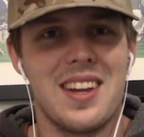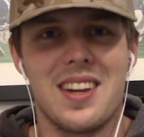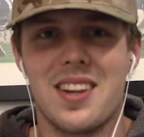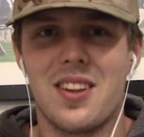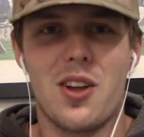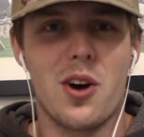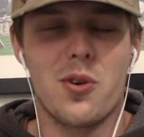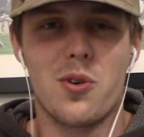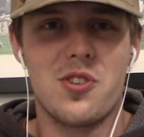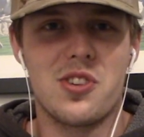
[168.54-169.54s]
the
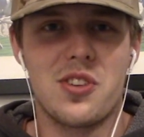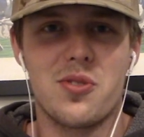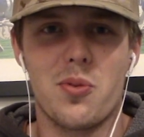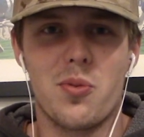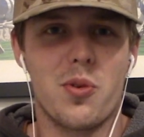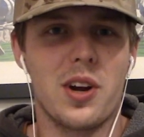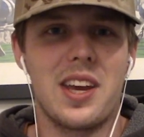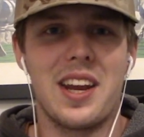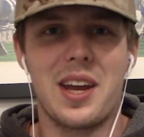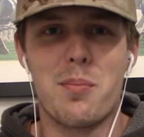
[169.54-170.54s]
Longhorns just were
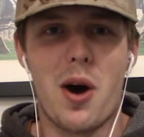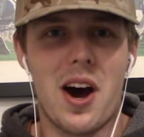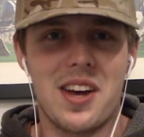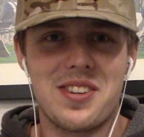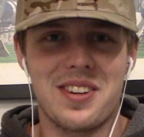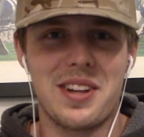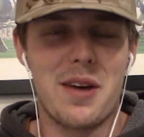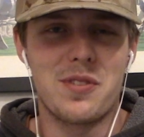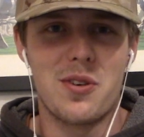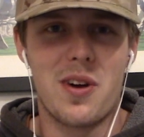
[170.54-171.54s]
getting mossed
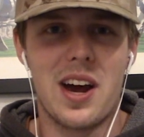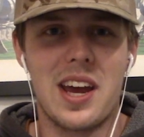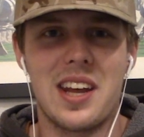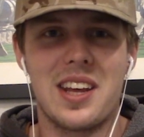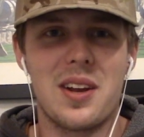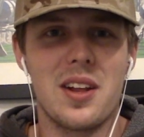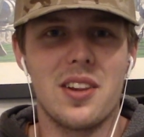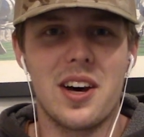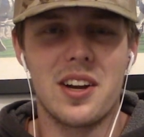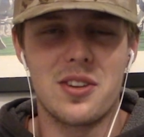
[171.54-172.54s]
left and right, and then a
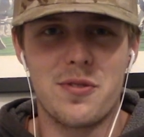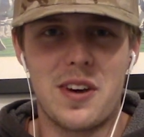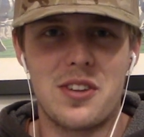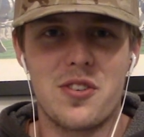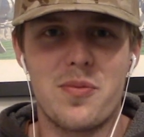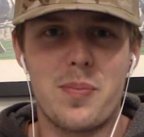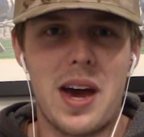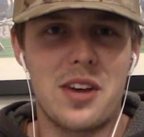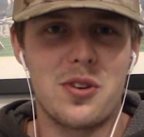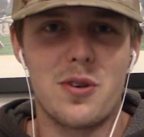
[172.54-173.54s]
lot of defensive
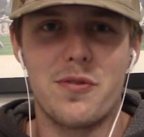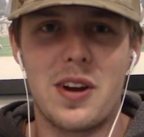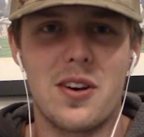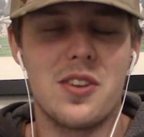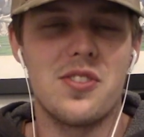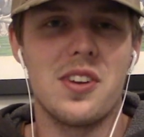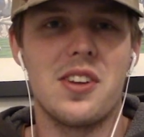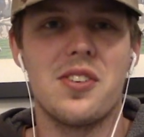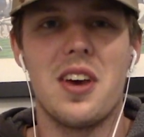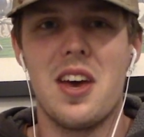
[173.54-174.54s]
pass
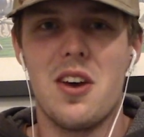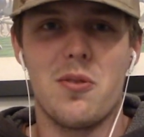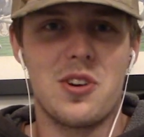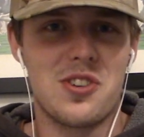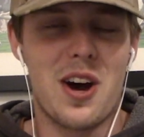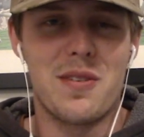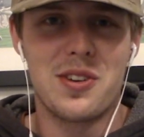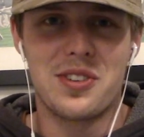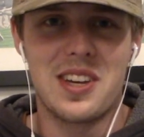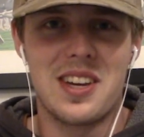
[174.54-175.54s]
interferences, which
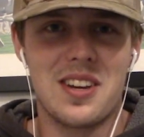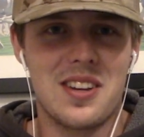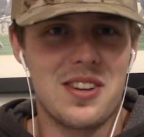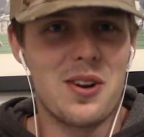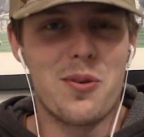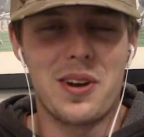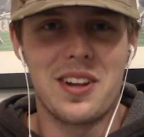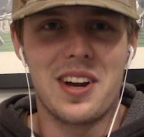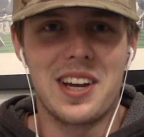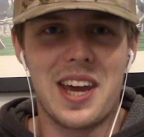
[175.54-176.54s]
obviously you don't win a
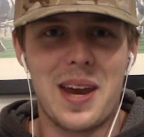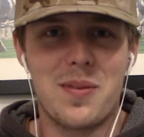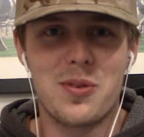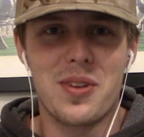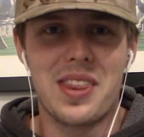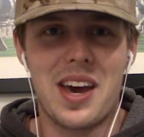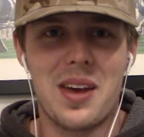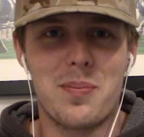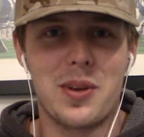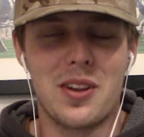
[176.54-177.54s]
lot of games with
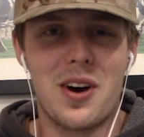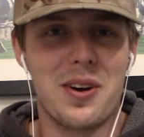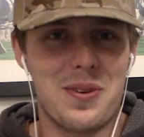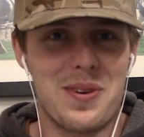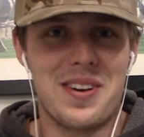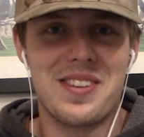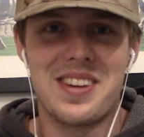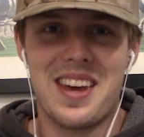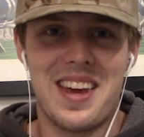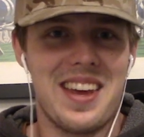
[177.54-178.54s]
that, but the Longhorns,
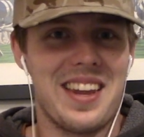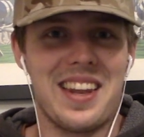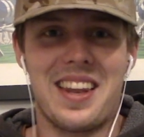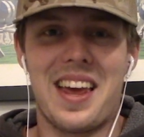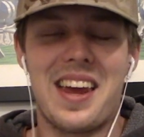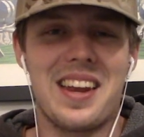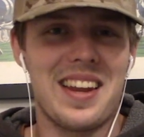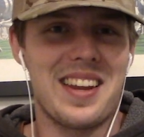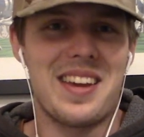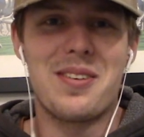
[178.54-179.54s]
they
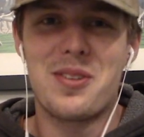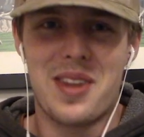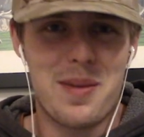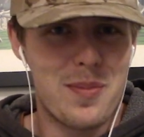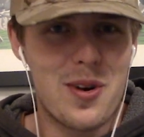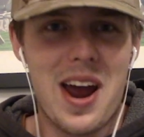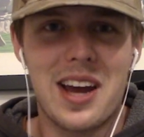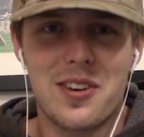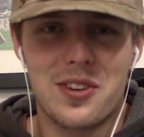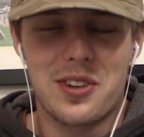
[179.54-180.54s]

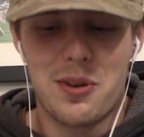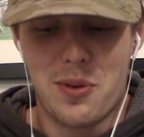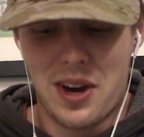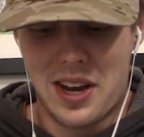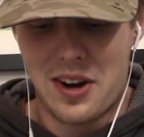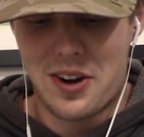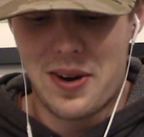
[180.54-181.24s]
miraculously won. I don't know